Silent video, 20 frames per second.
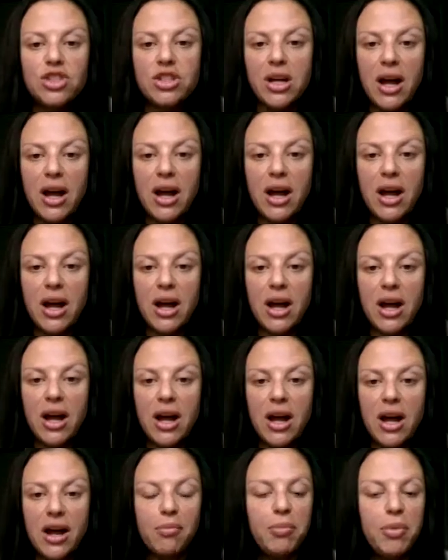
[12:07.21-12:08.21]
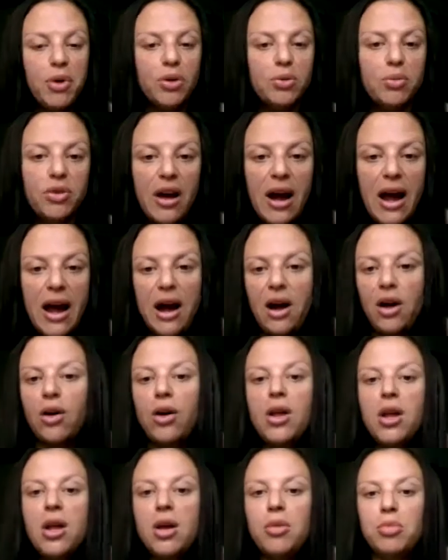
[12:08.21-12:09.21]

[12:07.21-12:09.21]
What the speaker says: to kind of build morale.